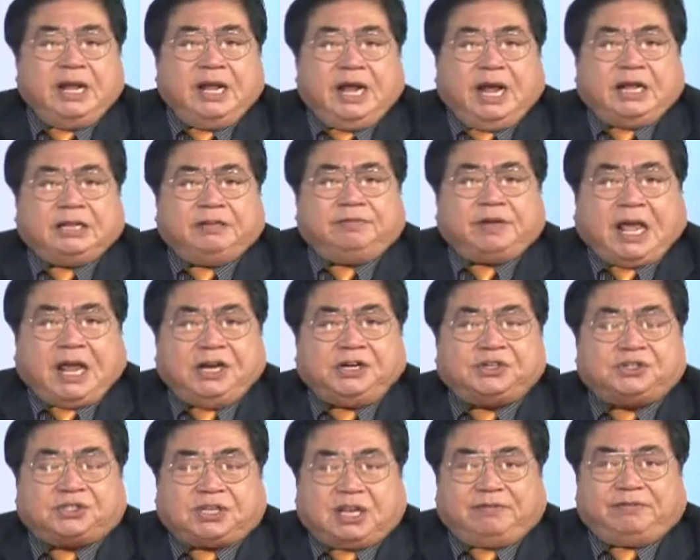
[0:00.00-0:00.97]
And at the age
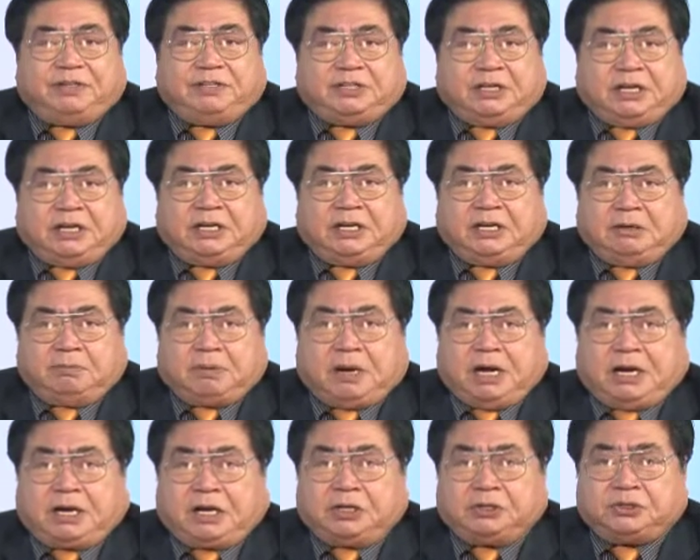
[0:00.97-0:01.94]
of 17, he
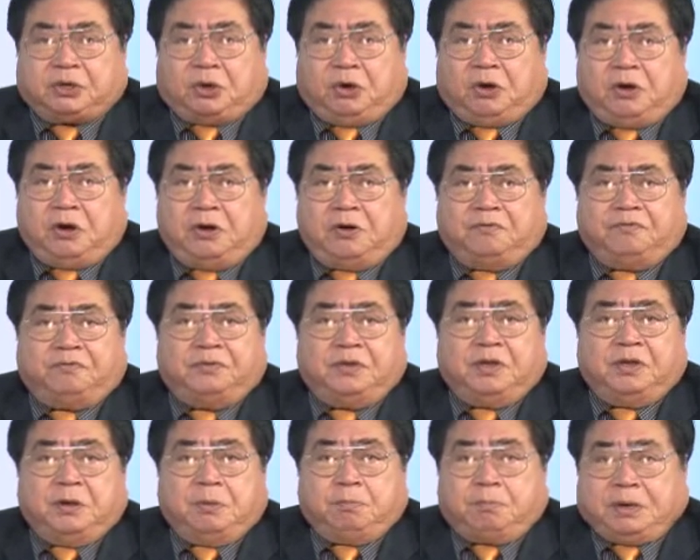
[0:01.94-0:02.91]
bought his own
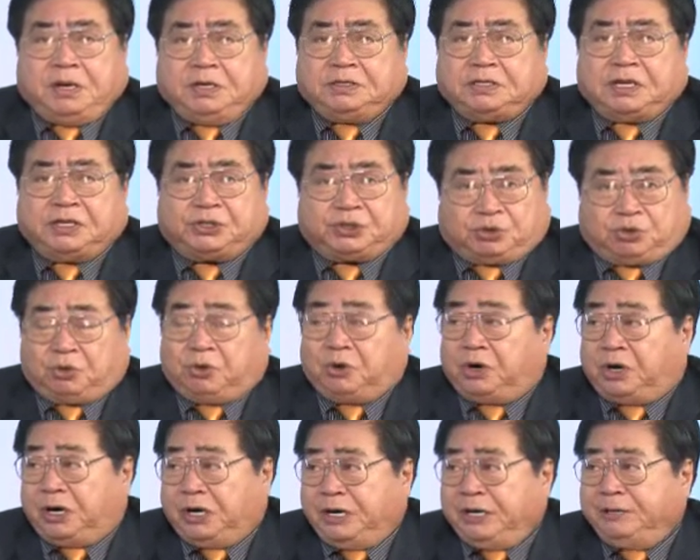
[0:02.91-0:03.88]
pizza
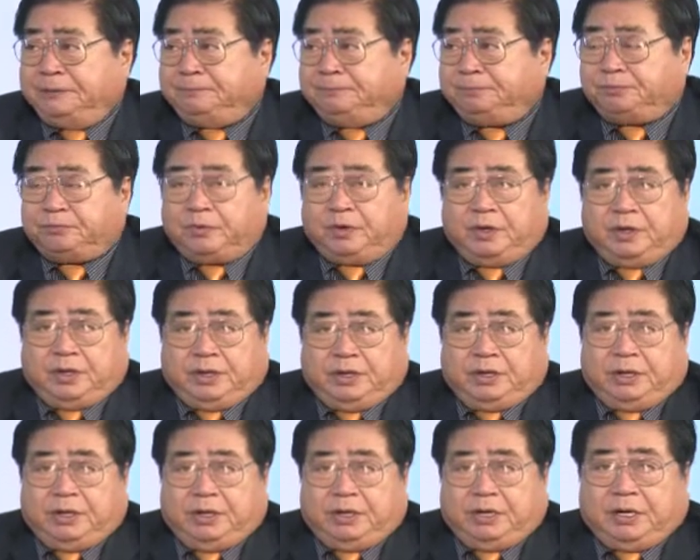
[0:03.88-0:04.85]
store.
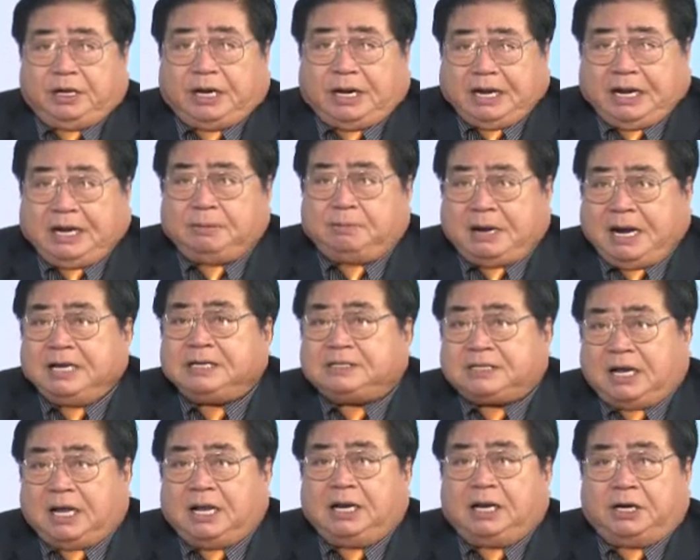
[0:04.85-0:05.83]
I, my
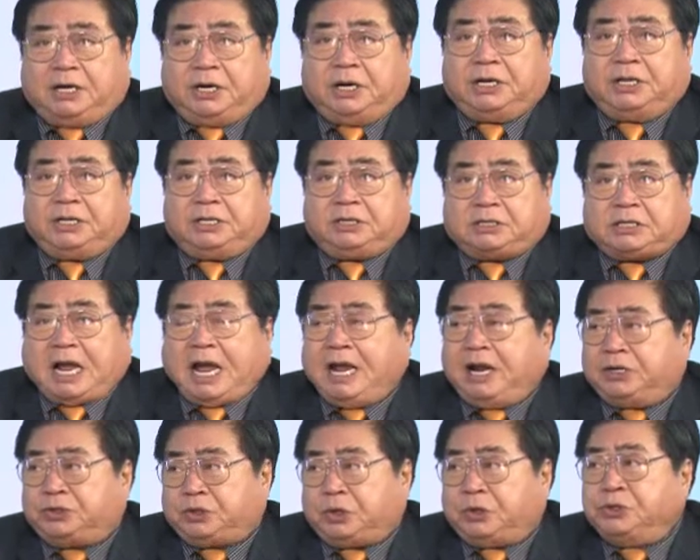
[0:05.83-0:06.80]
son, learned to tie
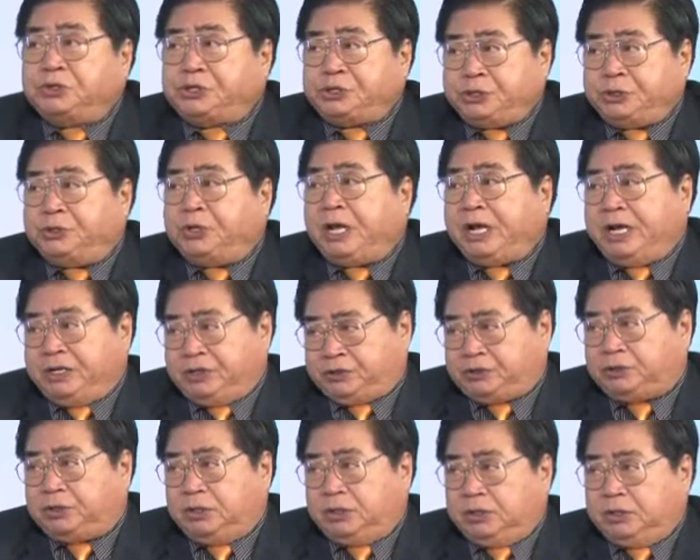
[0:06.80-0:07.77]
his own
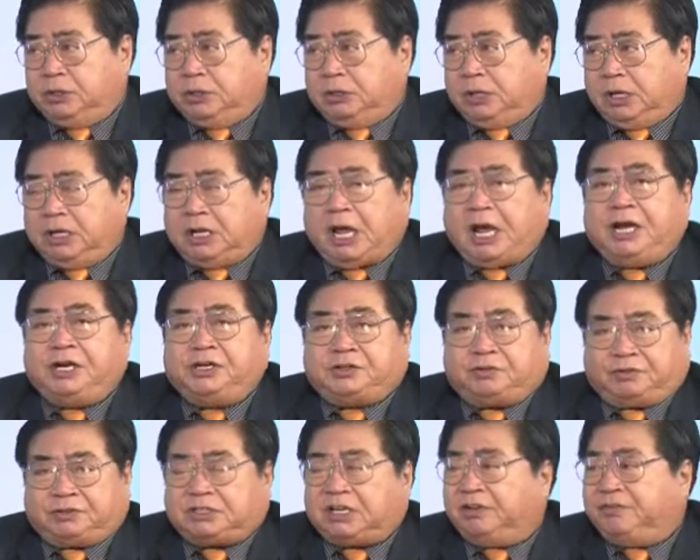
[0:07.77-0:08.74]
shoelace at the age
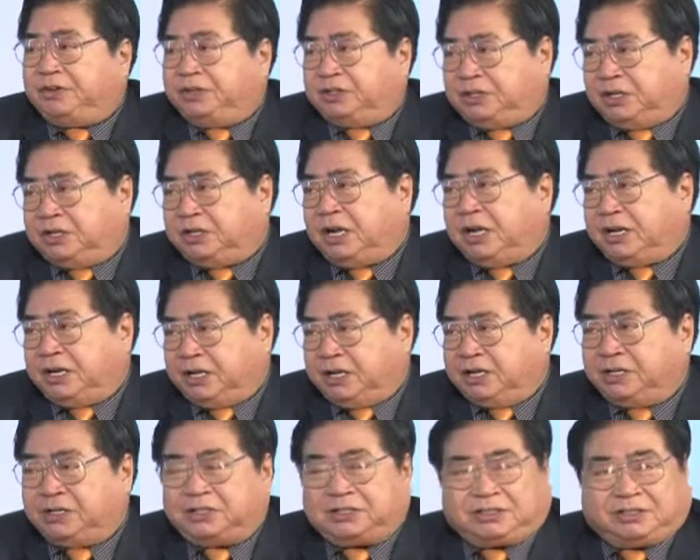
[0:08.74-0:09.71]
of 17, I
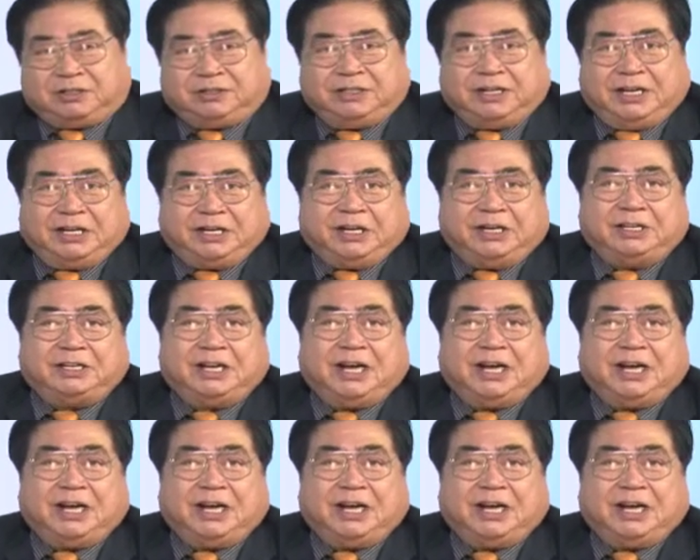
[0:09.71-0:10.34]
guess. All right, good.